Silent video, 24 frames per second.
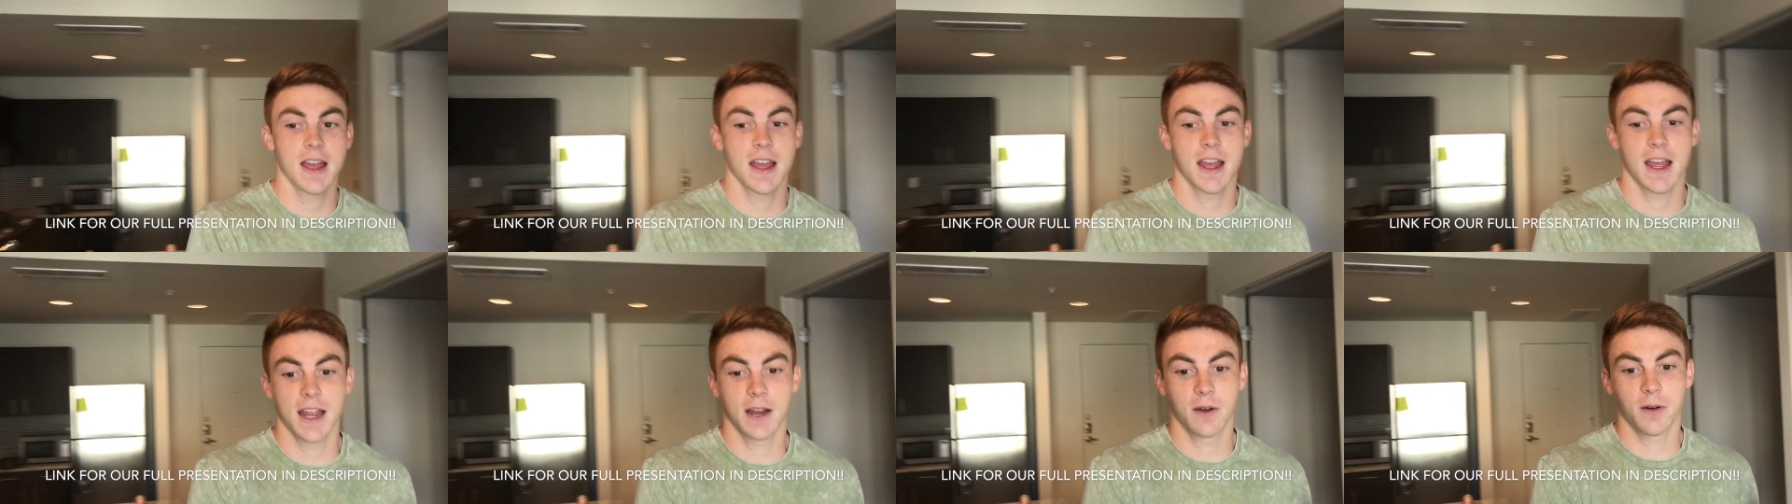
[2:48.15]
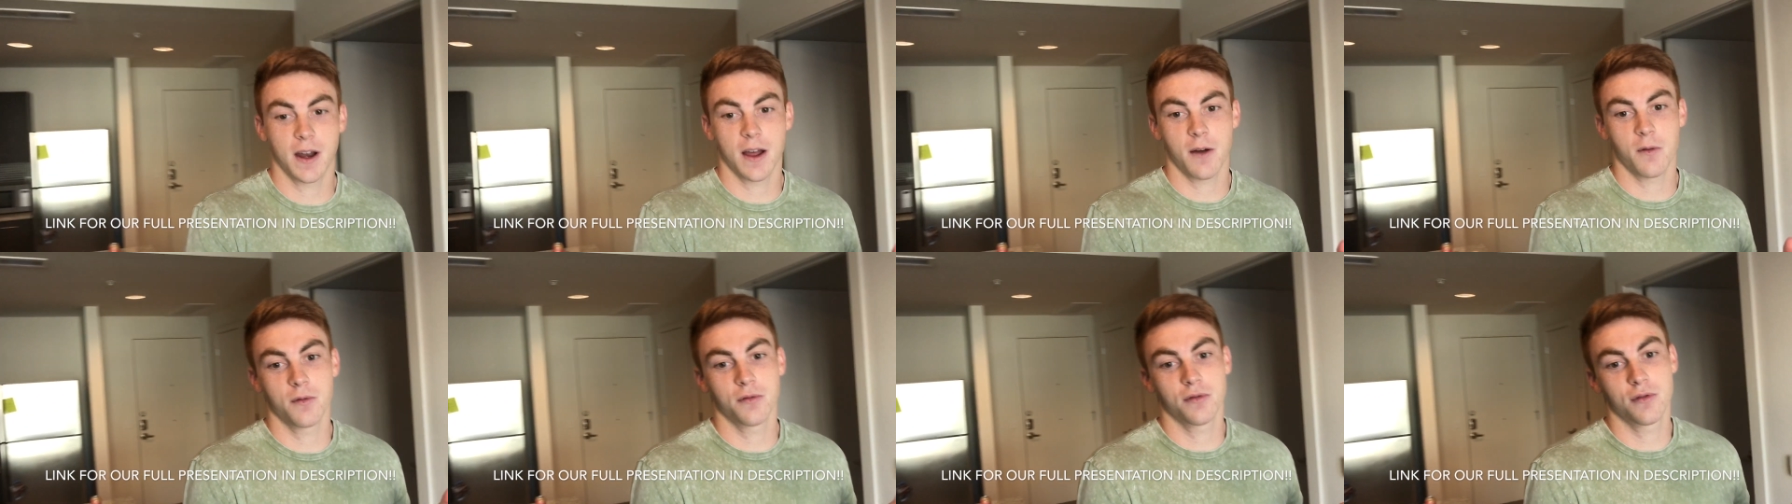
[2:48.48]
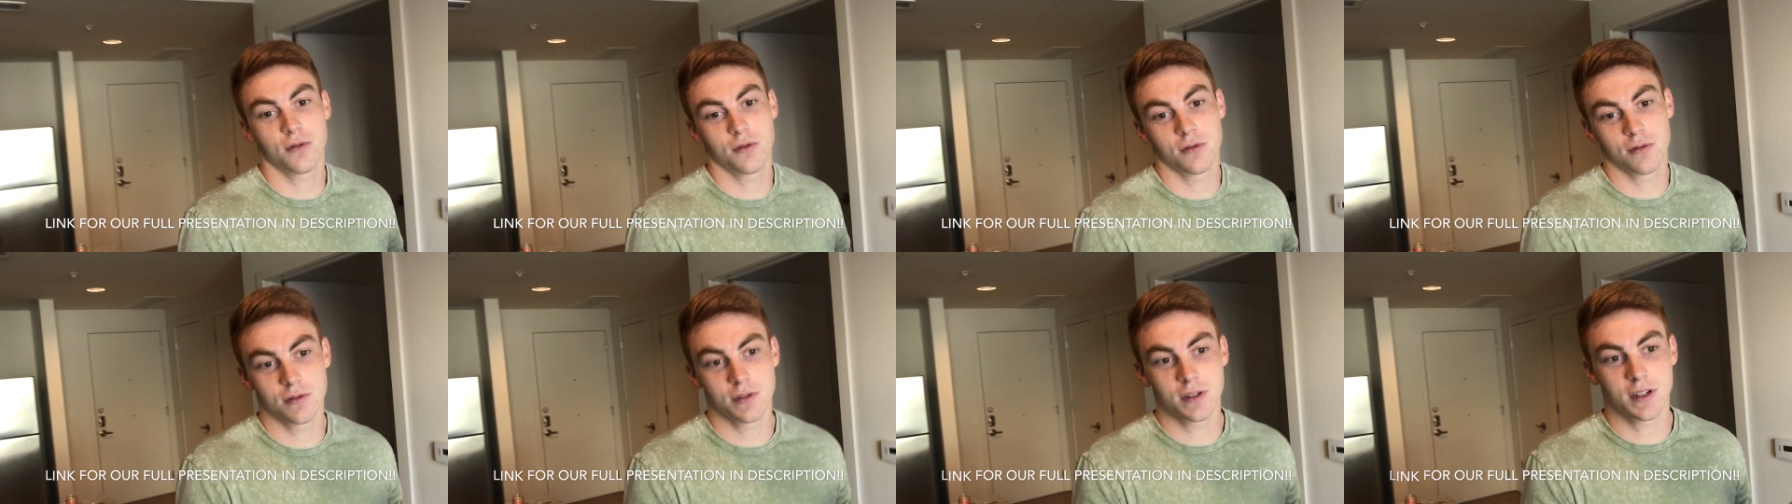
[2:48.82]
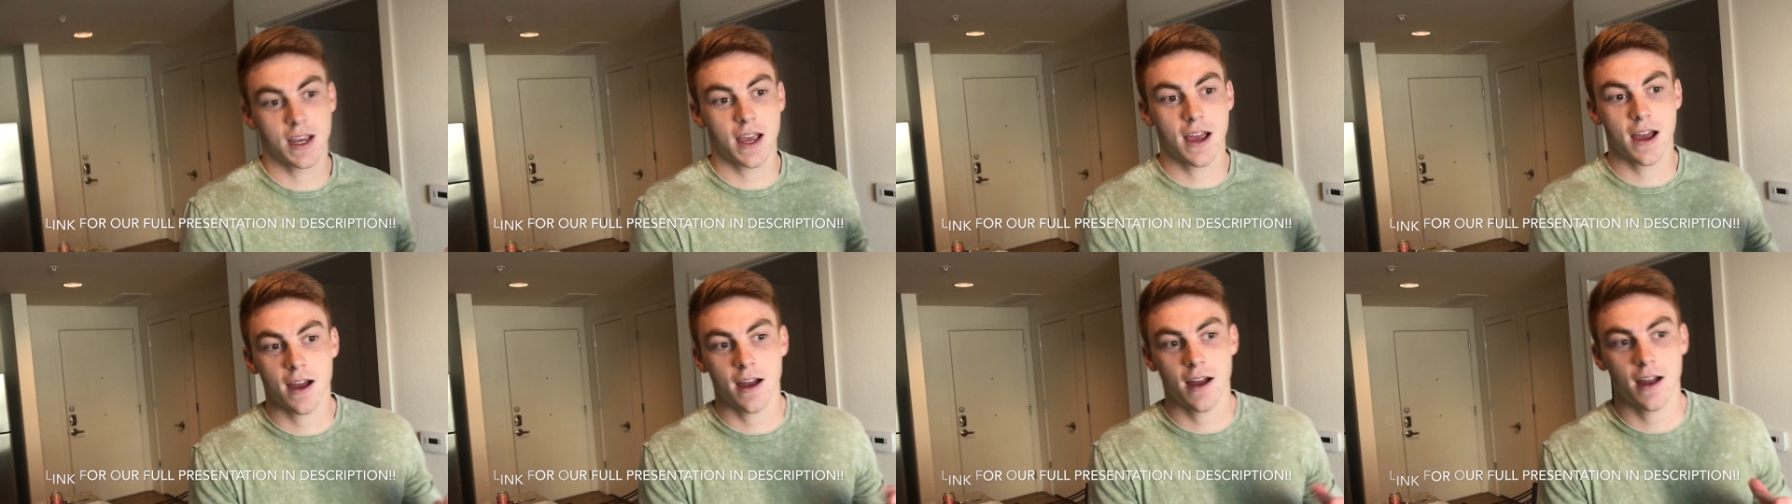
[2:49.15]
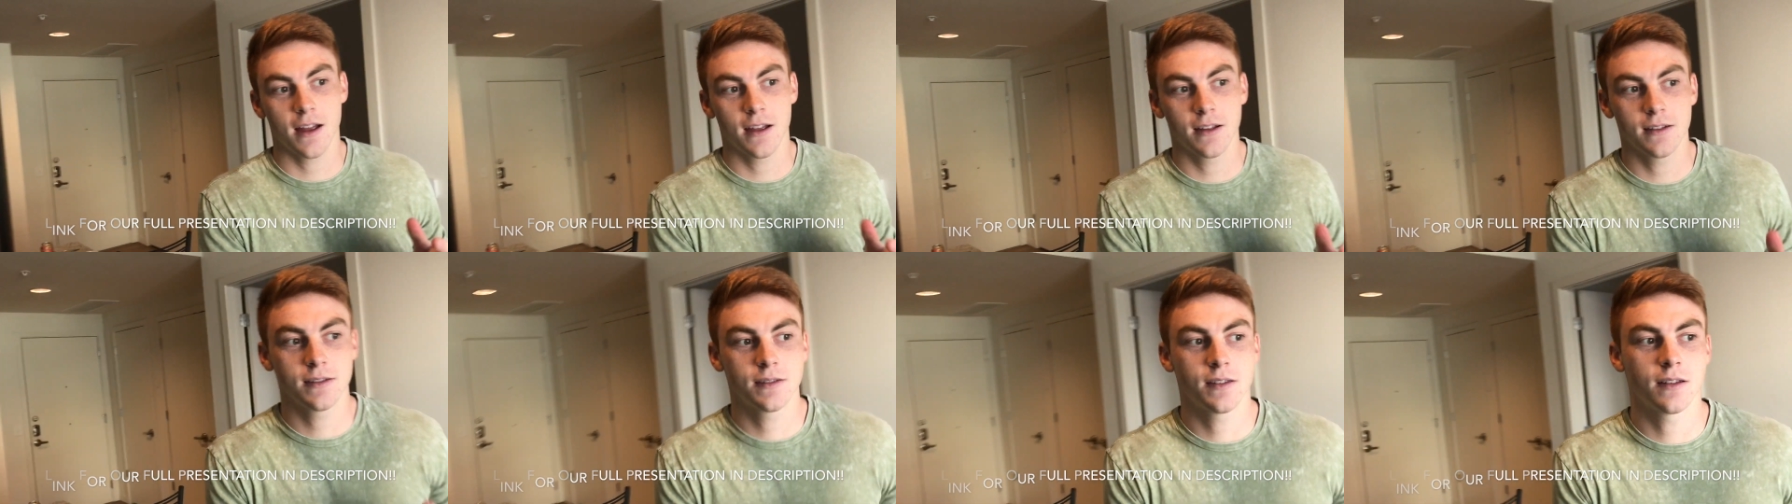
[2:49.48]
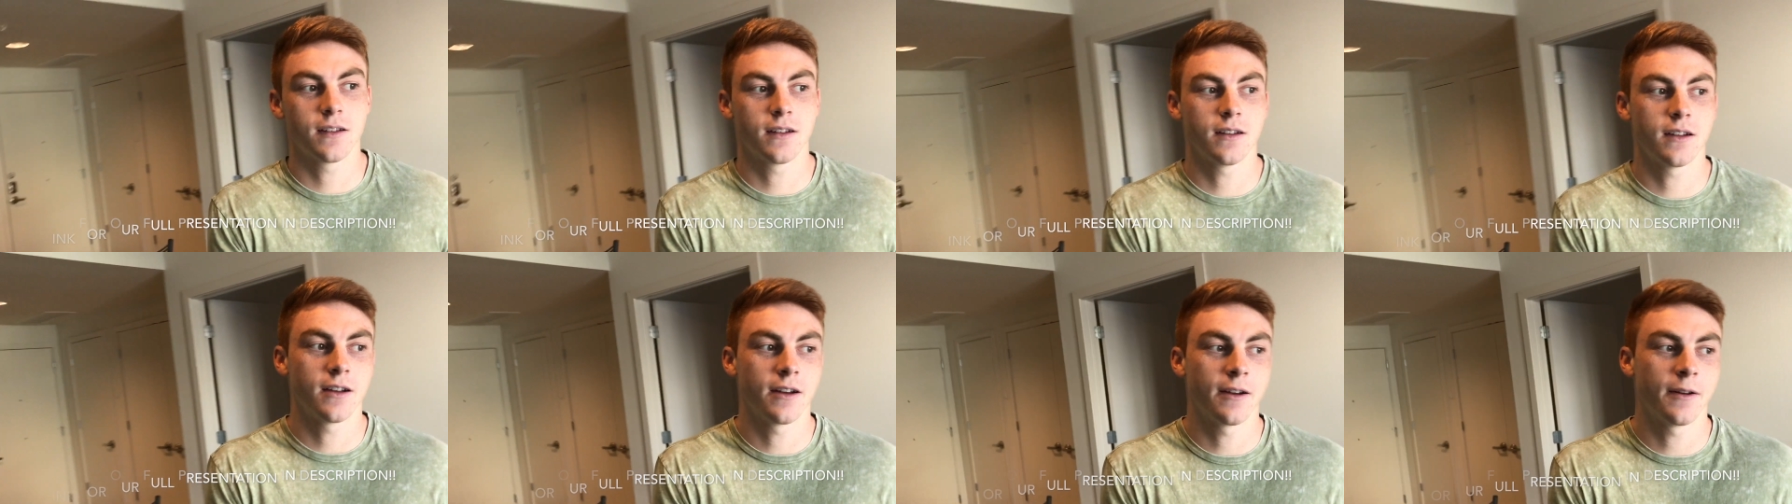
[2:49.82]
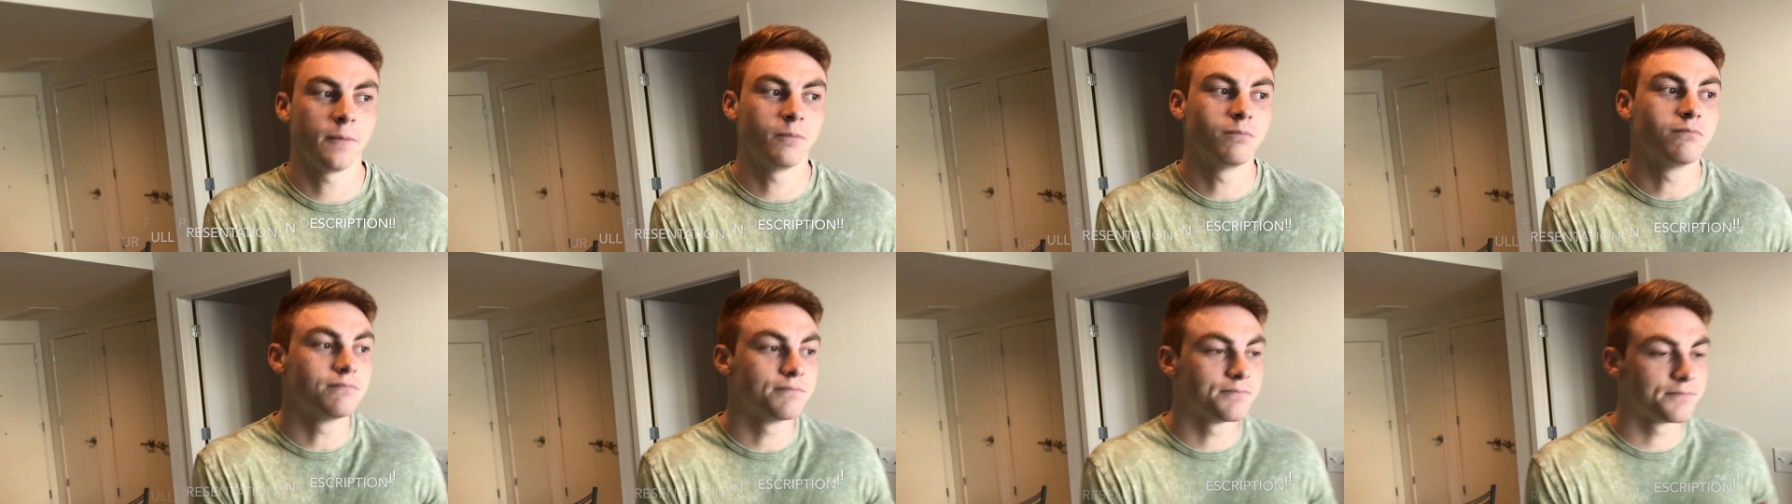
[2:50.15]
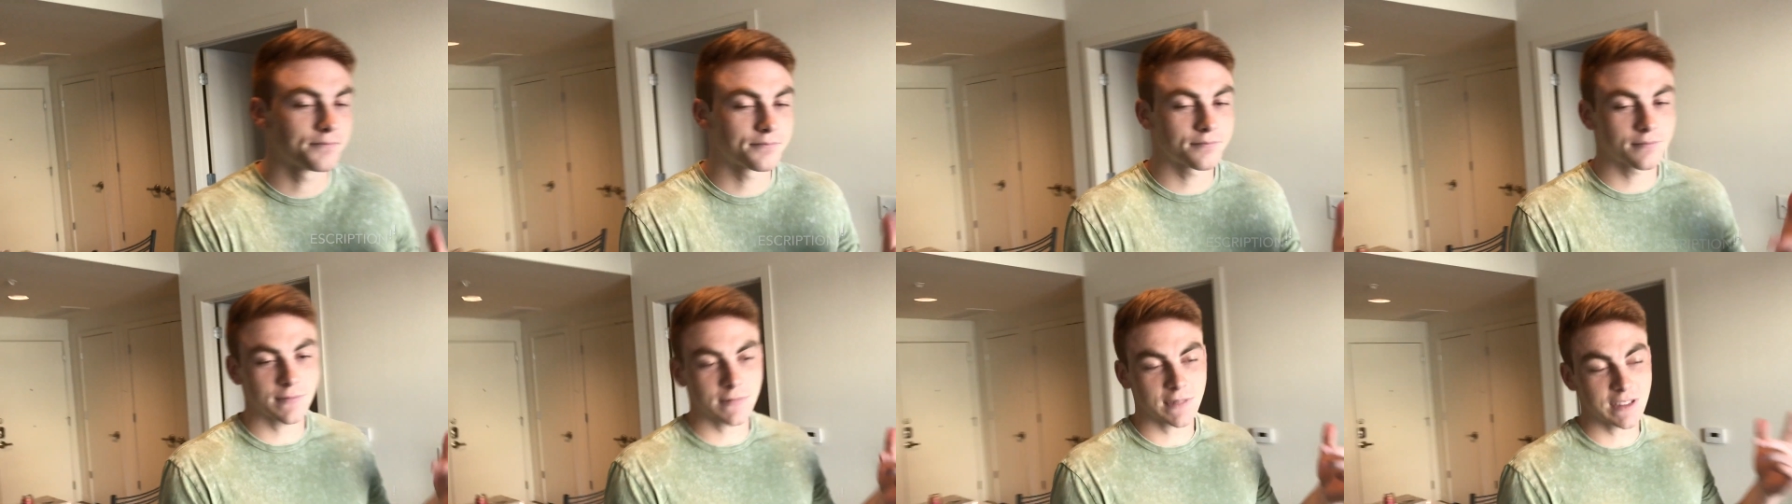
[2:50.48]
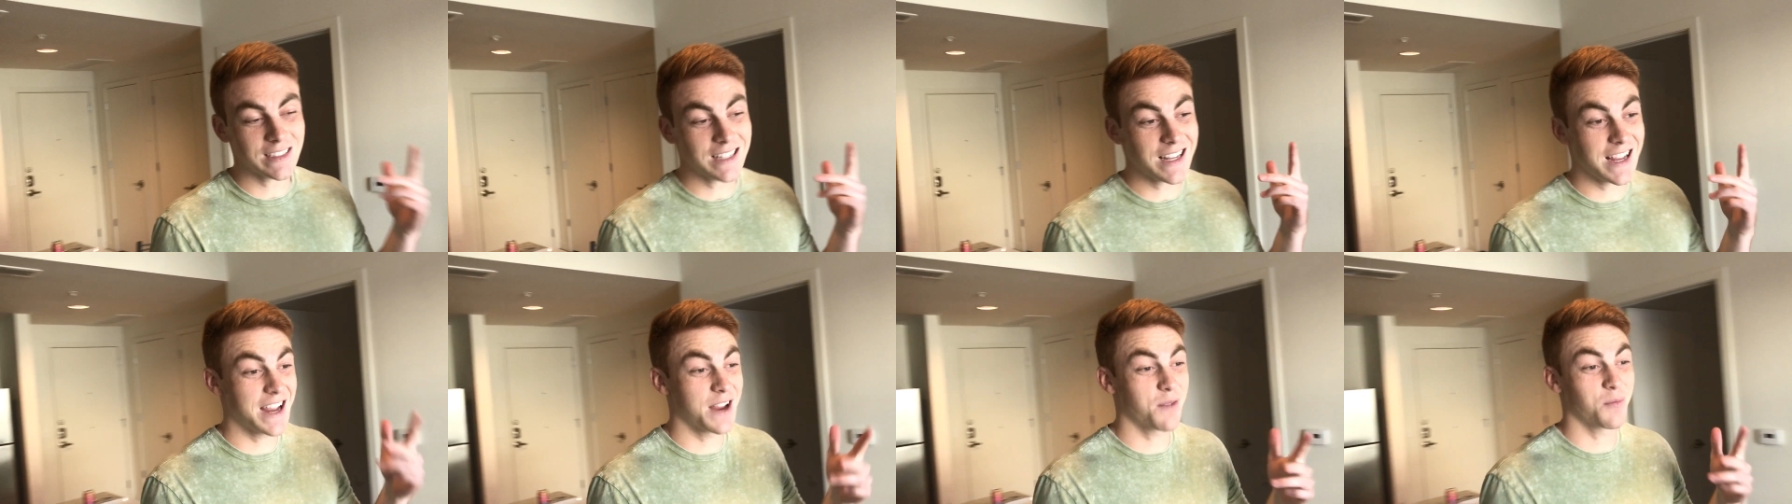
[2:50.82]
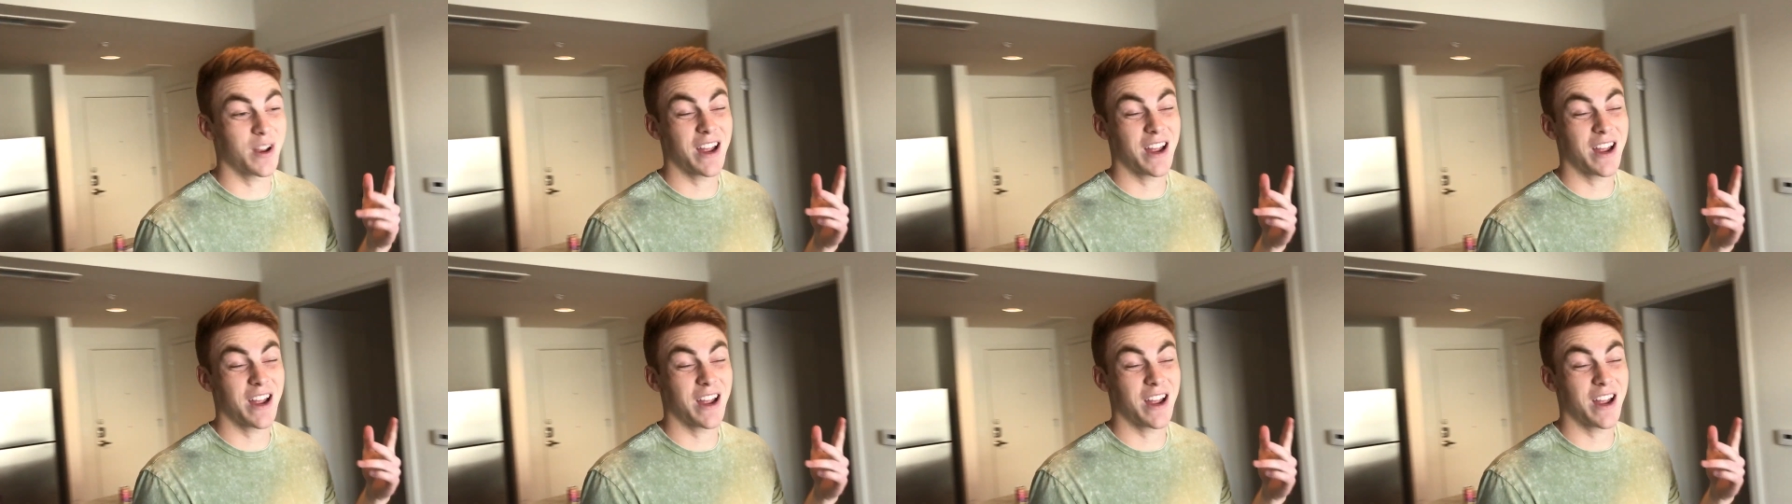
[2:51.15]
hanging out with those guys, and